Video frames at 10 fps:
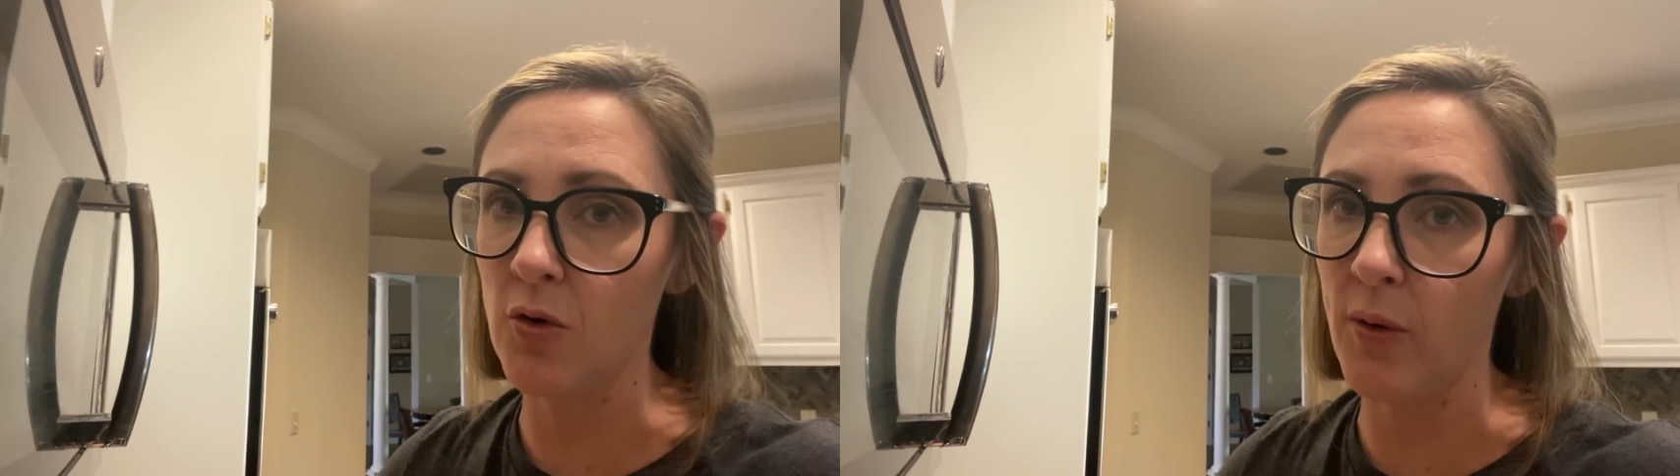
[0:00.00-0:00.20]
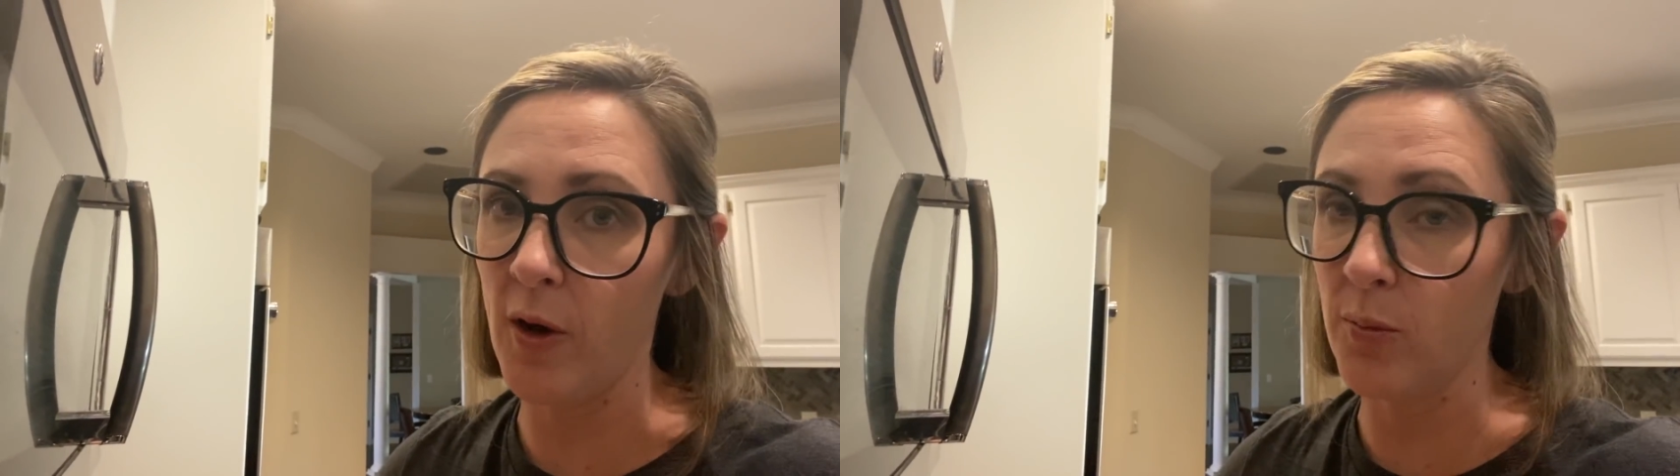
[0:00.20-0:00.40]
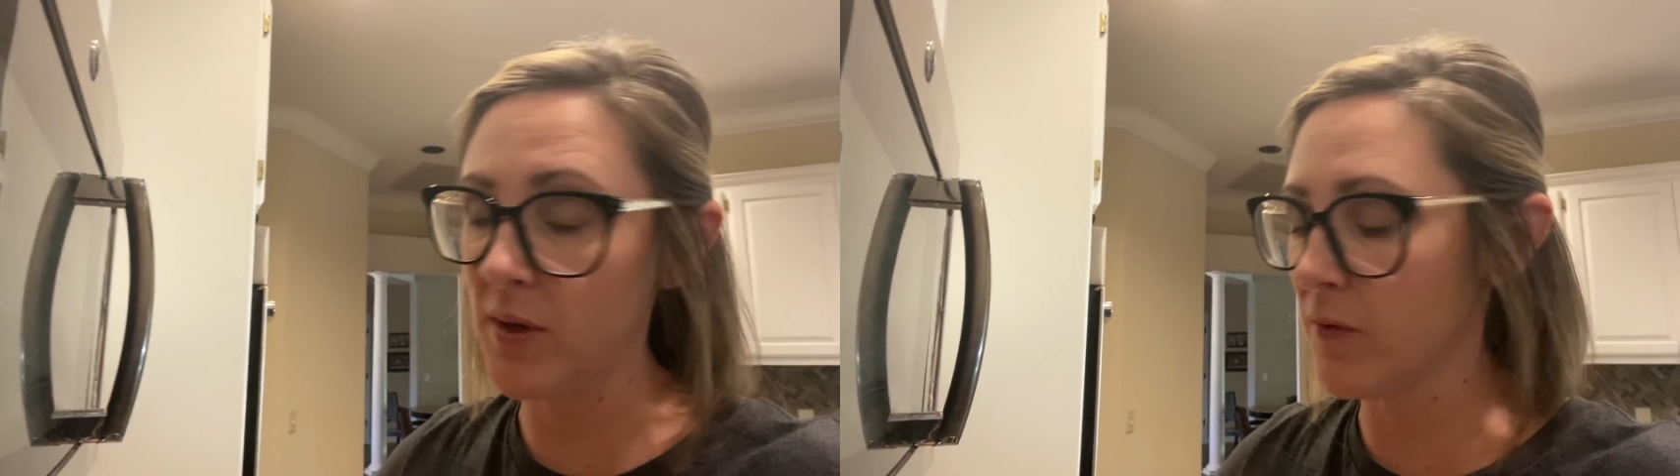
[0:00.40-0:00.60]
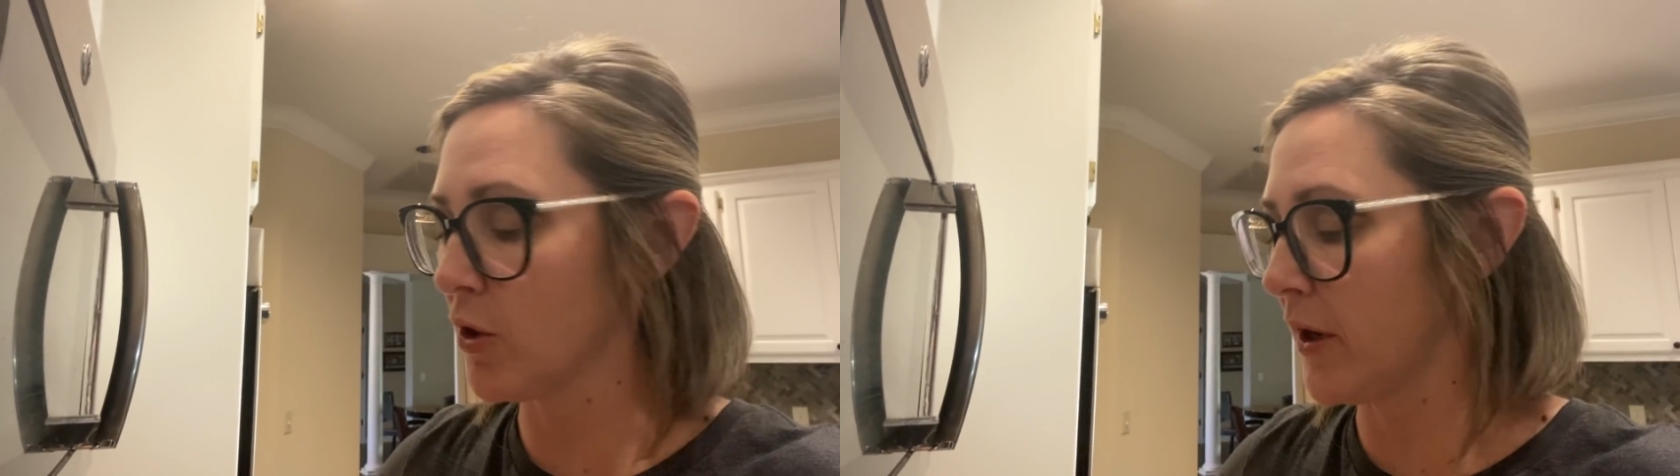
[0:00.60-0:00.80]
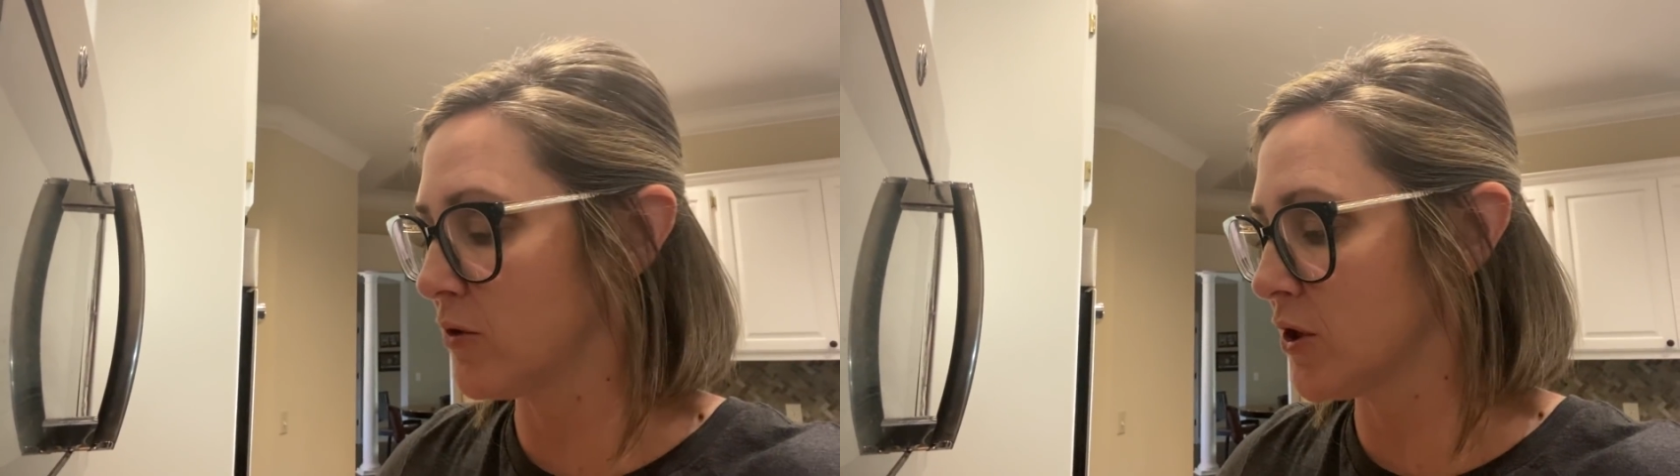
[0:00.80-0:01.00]
ground beef or
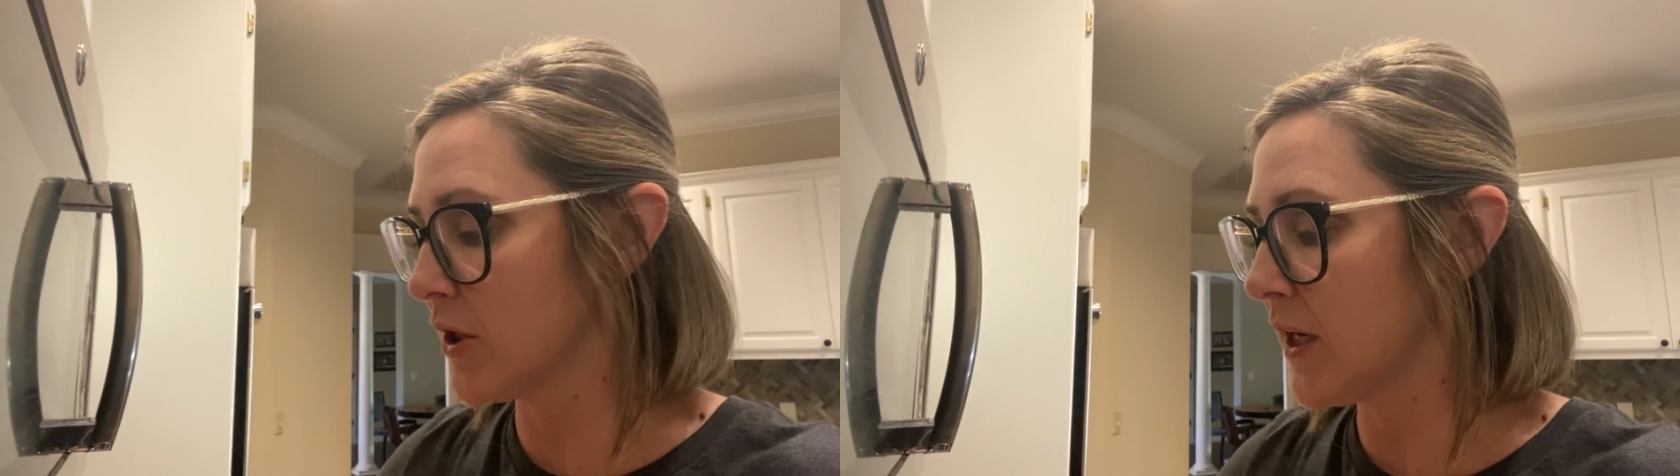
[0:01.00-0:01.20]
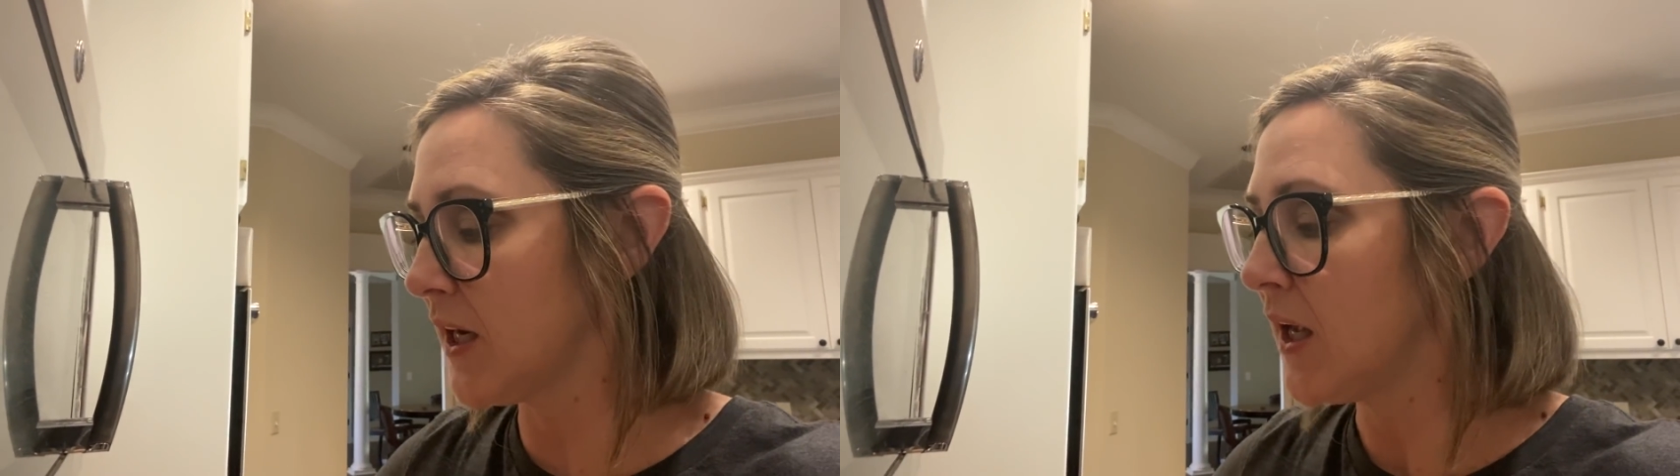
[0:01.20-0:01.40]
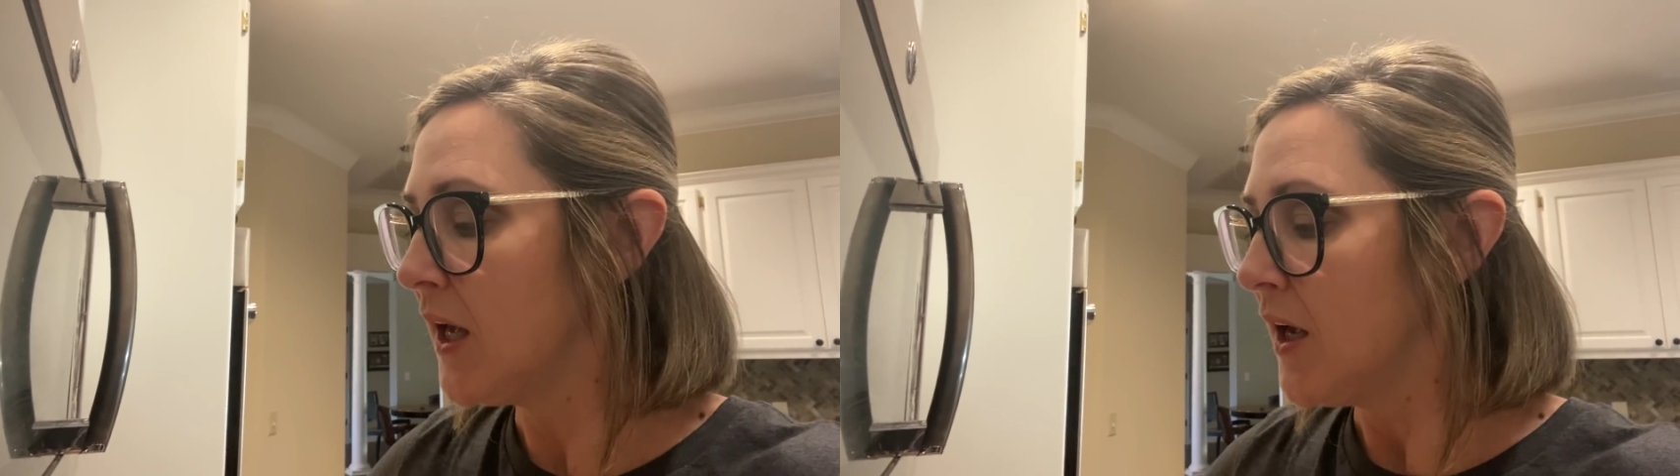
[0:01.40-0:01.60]
ground turkey